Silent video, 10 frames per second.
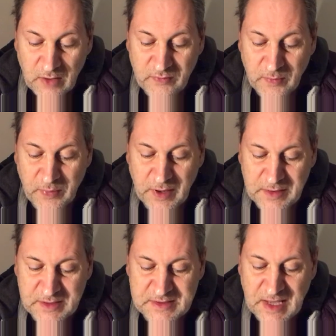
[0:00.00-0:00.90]
of the
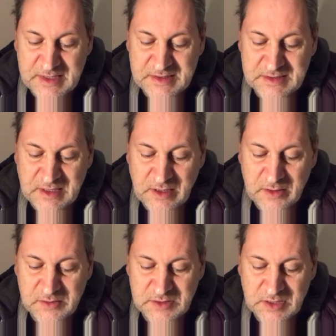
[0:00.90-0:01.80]
breath as it enters the
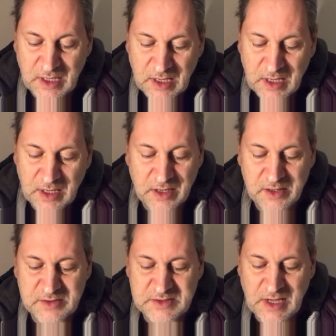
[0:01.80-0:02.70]
nose and
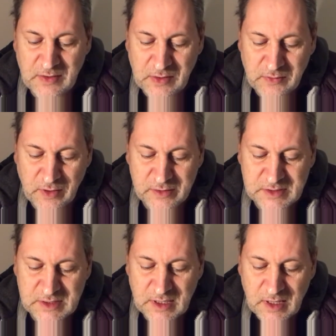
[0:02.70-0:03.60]
goes down the throat,
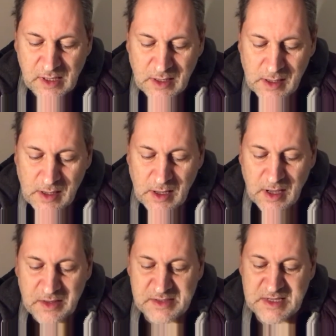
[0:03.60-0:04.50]

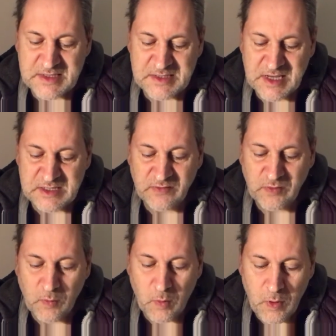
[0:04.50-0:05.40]
and the sensation of the
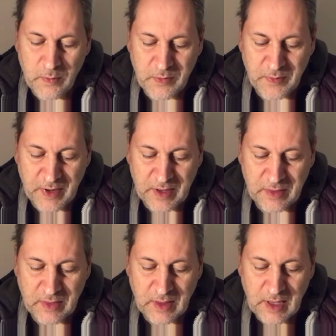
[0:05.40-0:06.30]
warmed
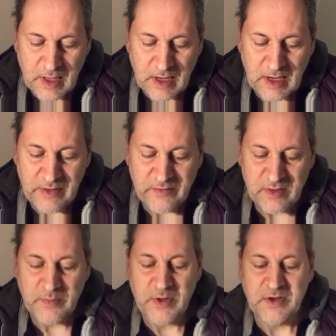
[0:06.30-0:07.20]
breath leaving the
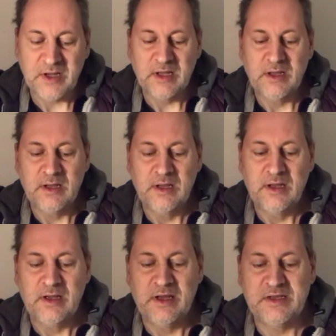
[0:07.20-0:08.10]
body
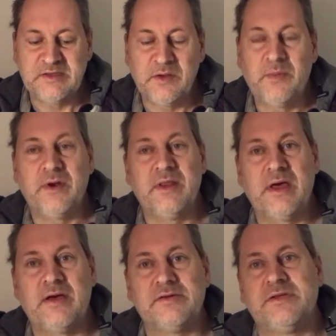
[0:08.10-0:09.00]
as you breathe
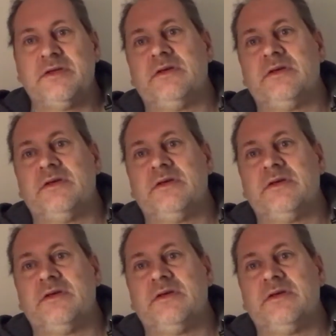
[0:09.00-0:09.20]
out.